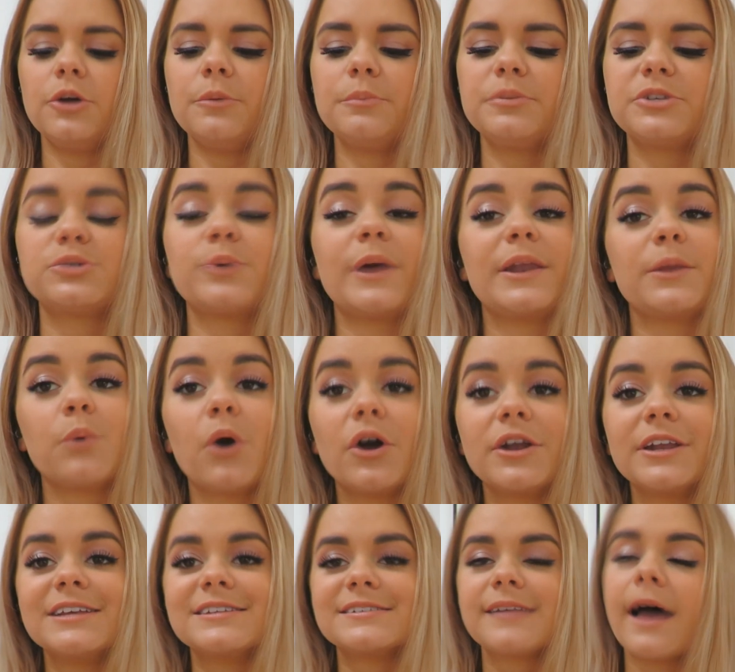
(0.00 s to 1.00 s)
Number
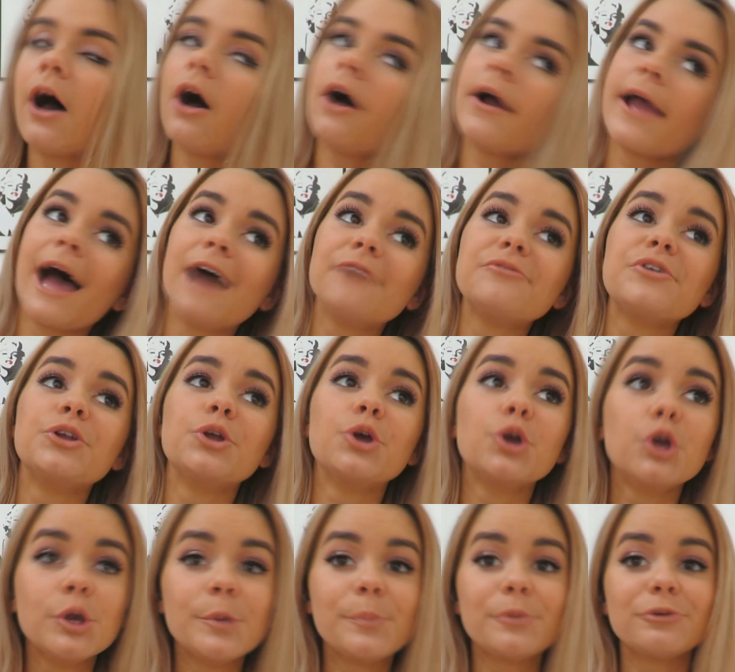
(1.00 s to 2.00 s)
21 is that I have an
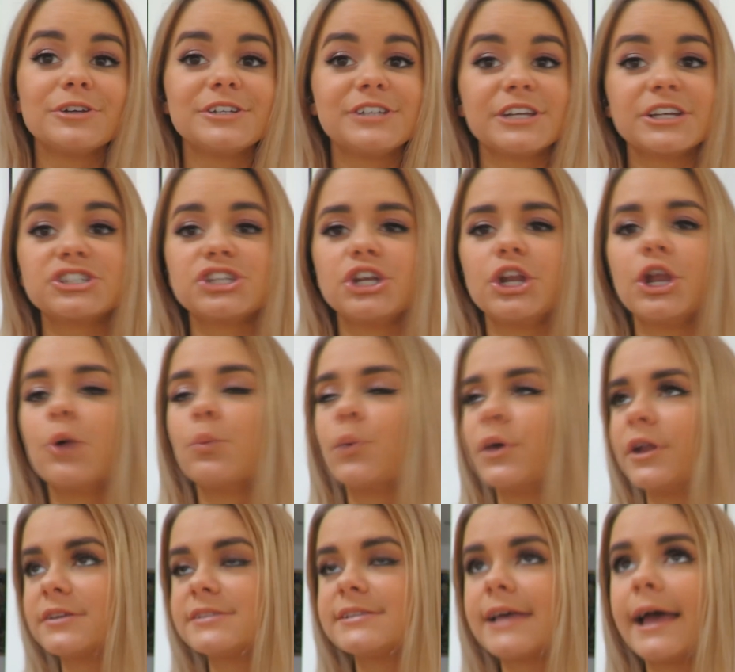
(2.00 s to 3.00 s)
Uber addiction, and
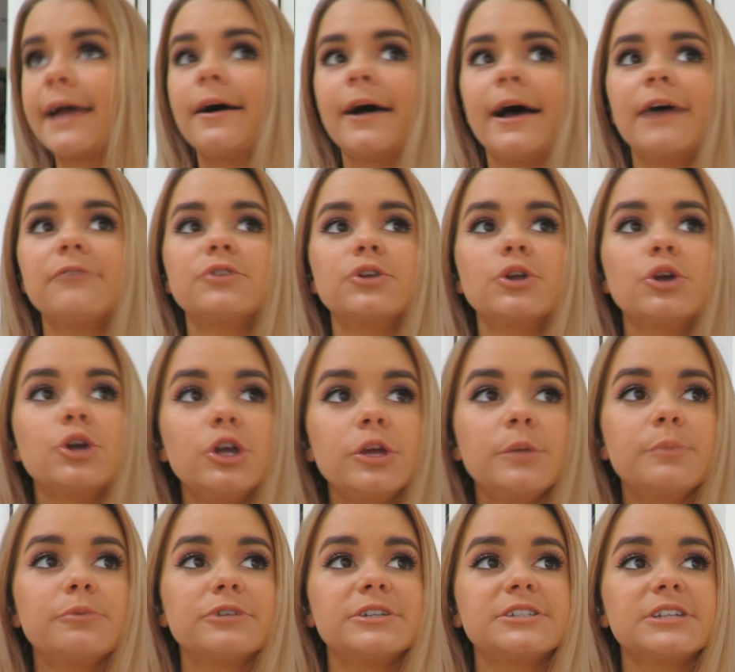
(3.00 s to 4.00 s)
when I say I have an
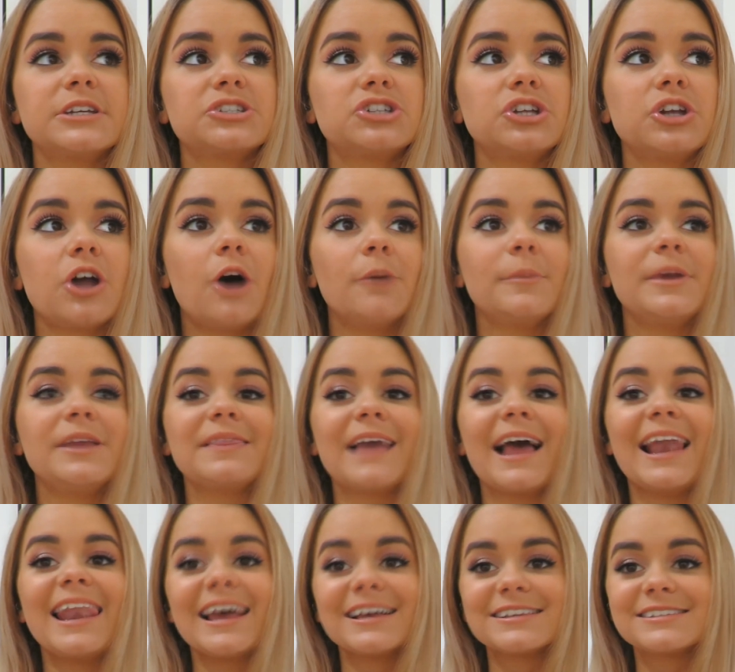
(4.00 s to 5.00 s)
Uber addiction, I mean
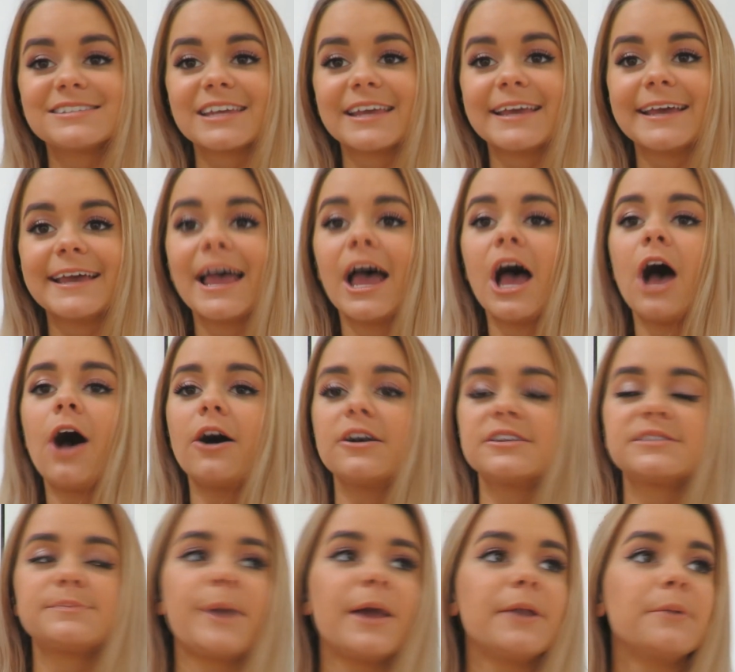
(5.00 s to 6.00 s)
that last year
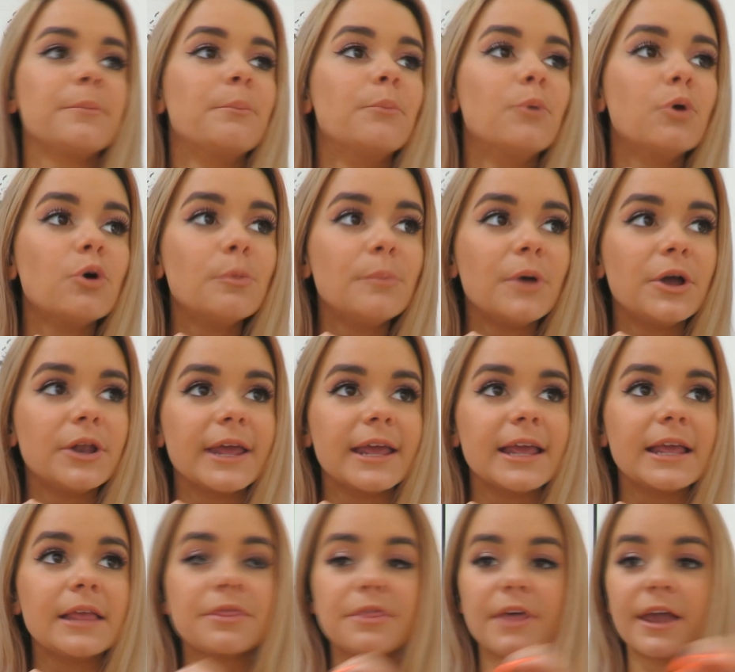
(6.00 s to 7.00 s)
I spent more
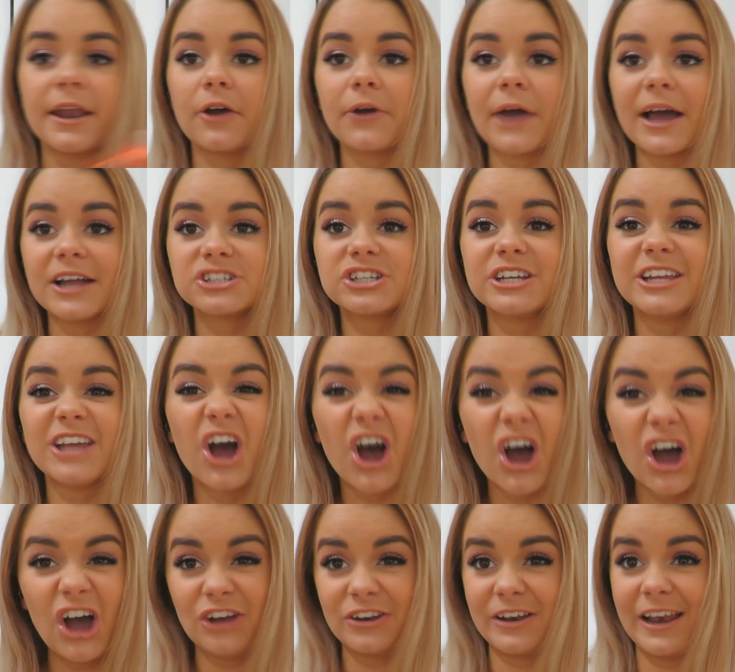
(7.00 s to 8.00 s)
money than I actually
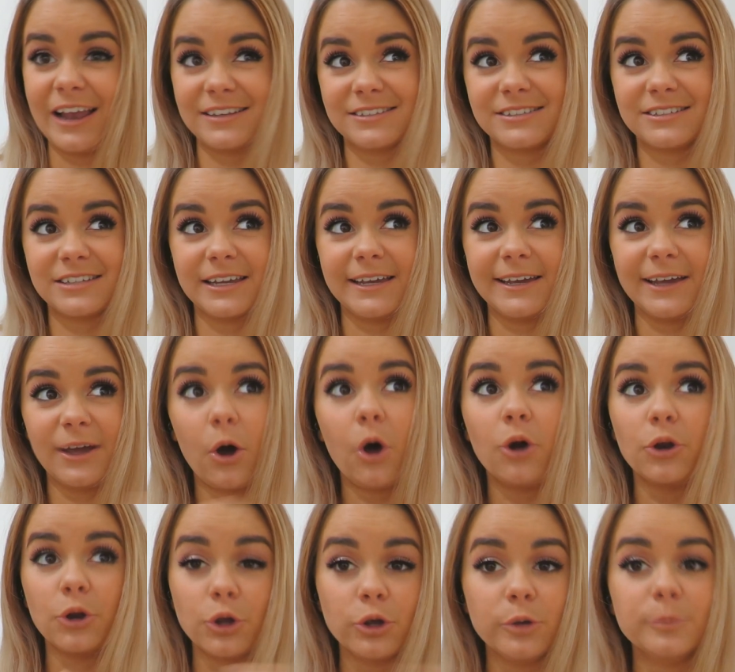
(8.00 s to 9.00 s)
earned last year
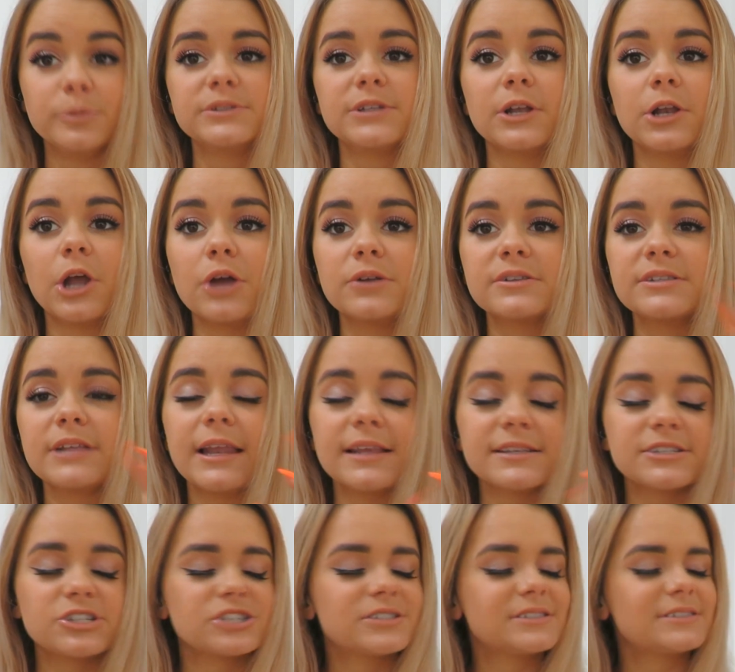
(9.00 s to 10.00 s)
on Ubers alone. So
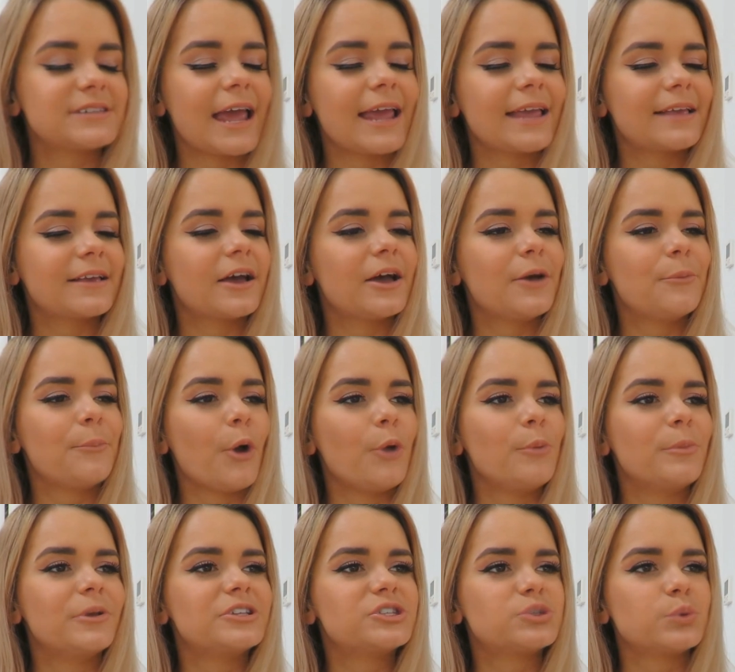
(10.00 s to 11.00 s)
let's just take a
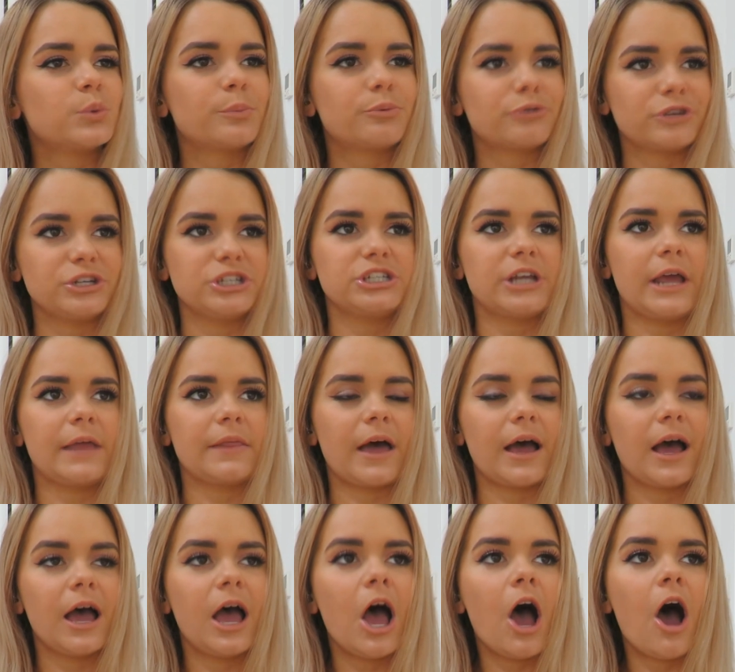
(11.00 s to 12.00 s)
moment to appreciate
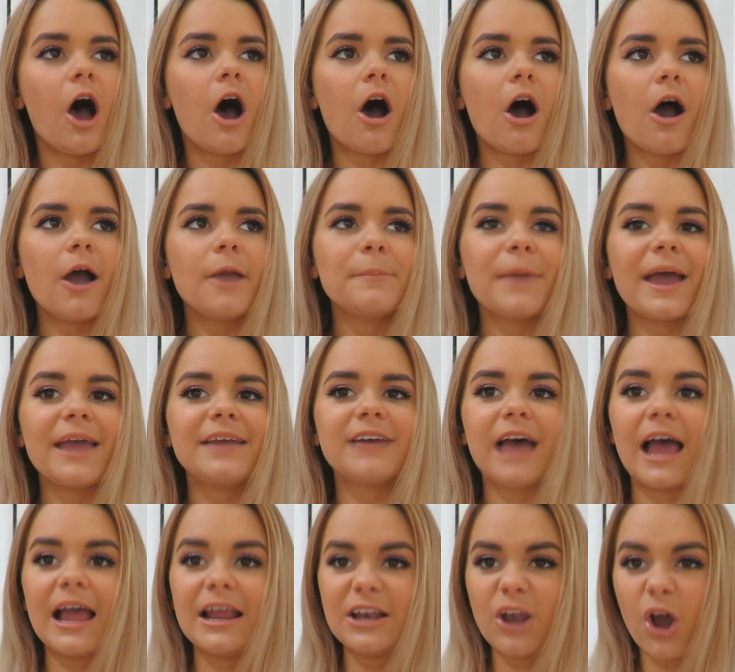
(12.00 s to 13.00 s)
that. I
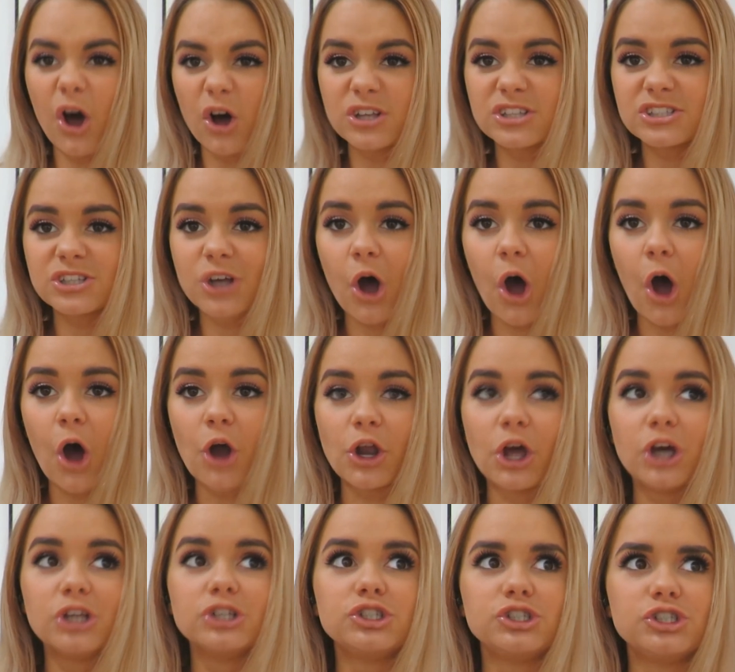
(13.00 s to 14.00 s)
made a loss
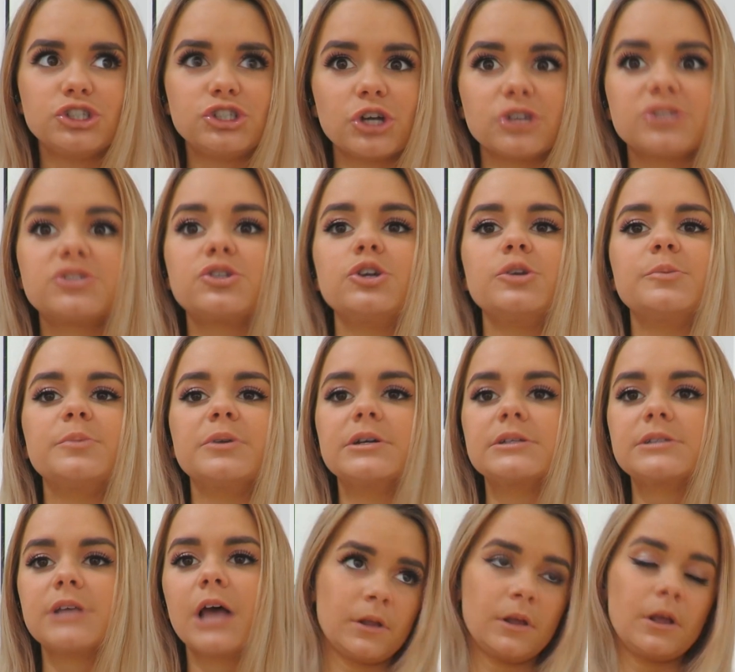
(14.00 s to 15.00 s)
on just
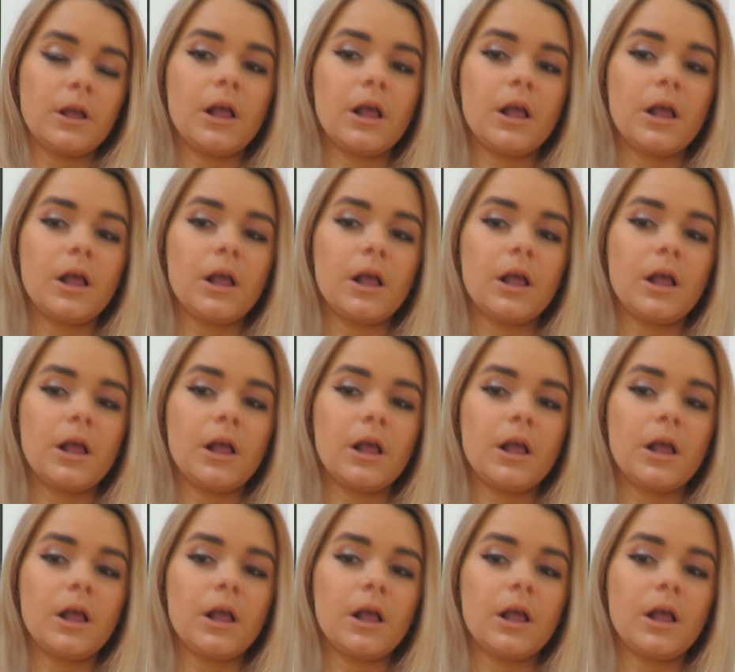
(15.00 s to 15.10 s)
Ubers.